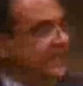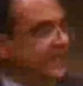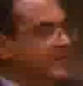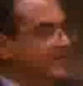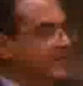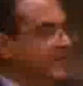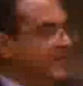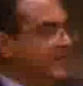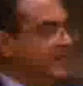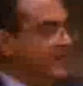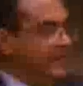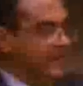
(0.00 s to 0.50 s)

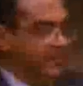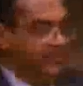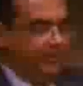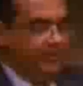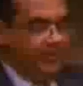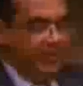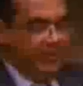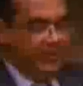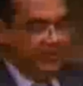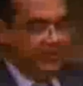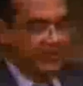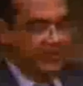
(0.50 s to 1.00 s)
independent
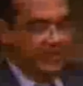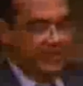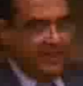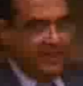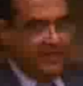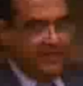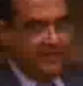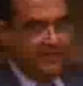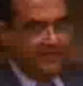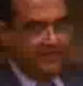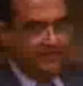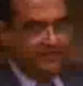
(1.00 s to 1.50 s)
personnel.
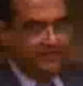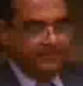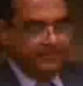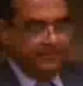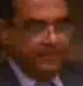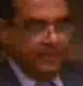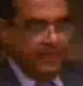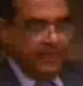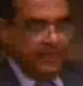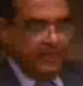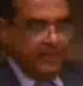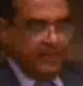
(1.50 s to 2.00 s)

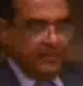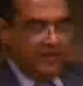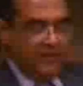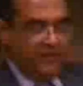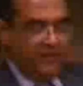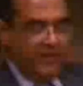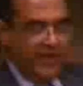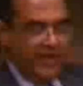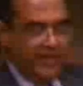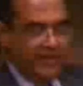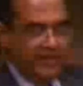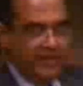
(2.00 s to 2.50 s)
The
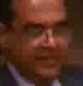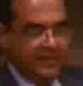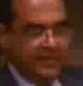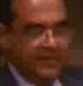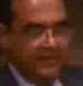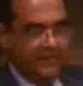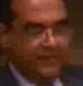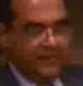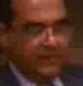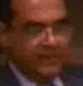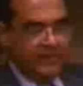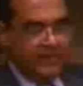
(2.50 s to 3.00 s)
fact that the
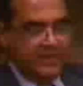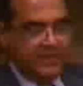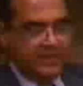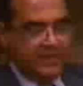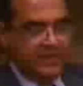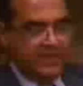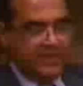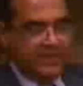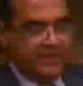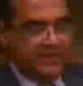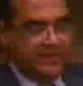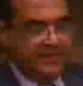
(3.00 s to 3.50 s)

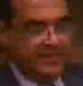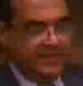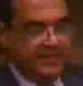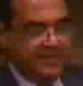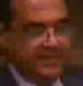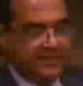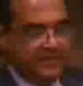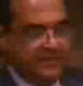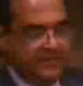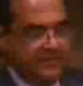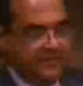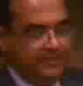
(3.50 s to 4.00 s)
procedure exists
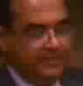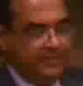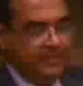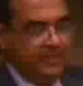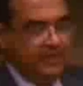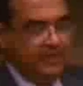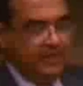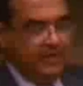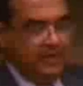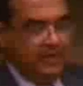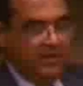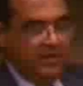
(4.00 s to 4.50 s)

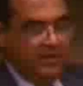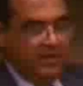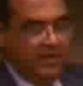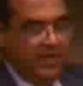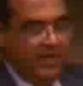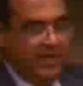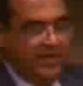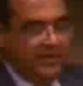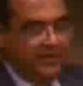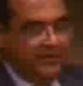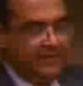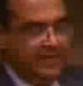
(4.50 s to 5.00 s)

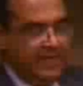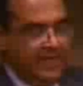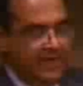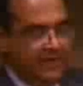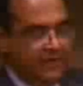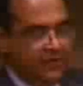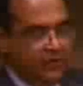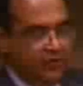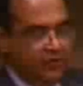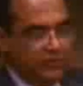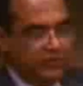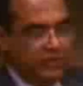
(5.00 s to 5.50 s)
and
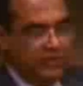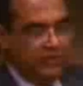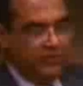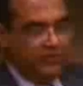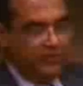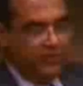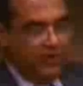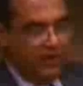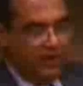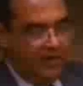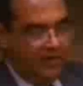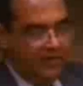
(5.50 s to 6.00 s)
that those
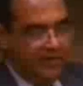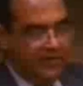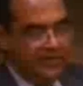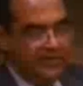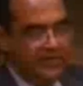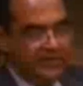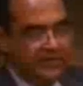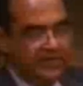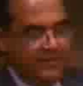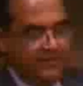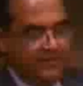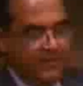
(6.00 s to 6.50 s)
involved in
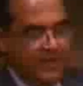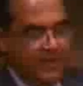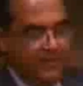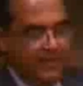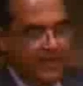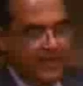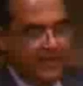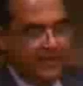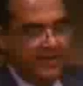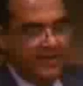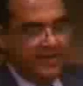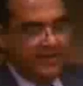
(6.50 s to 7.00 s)
this
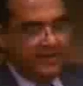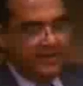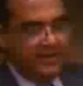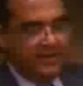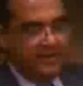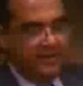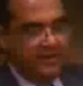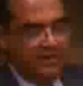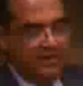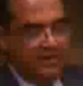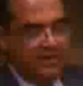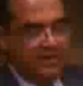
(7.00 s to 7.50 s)

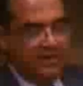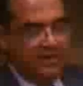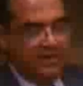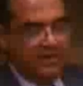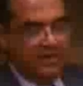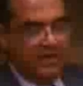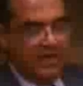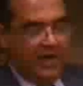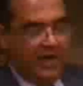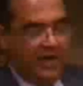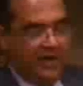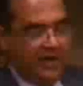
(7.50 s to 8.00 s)
implementation
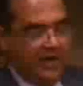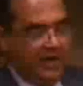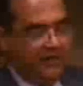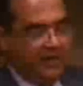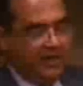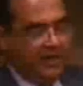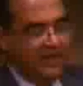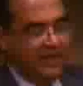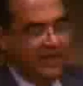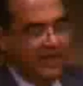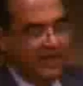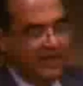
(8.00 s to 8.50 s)
are
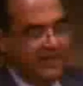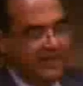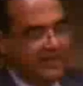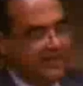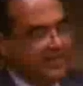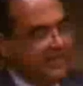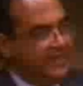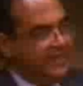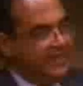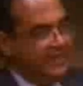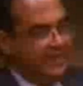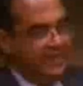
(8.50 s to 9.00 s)
having
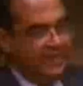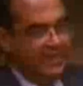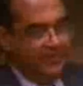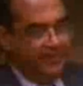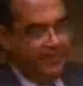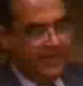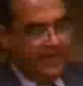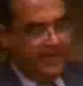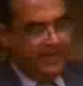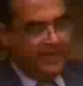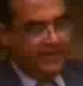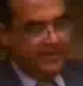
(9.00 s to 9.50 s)
guaranteed
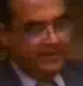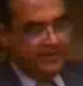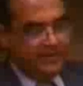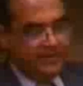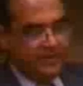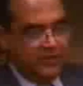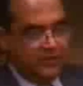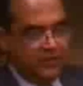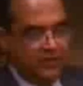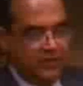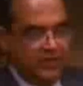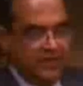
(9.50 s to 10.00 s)
independence
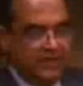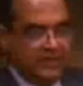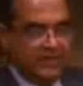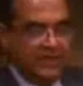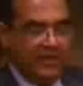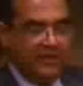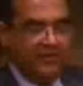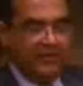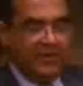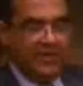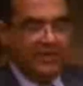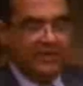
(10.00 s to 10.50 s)
should
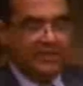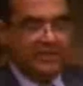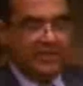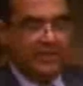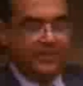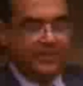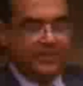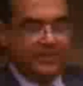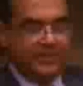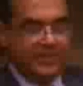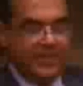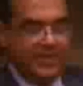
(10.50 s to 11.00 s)
itself be a
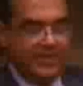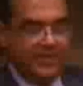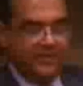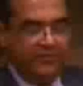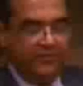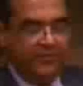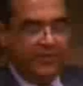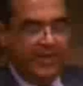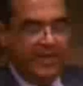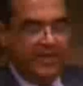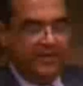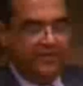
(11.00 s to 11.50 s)

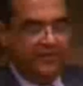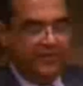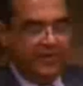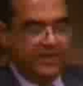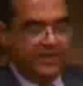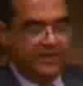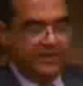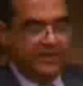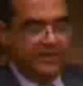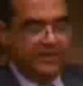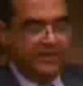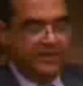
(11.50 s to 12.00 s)
substantive
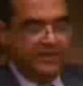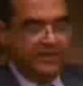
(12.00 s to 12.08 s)
benefit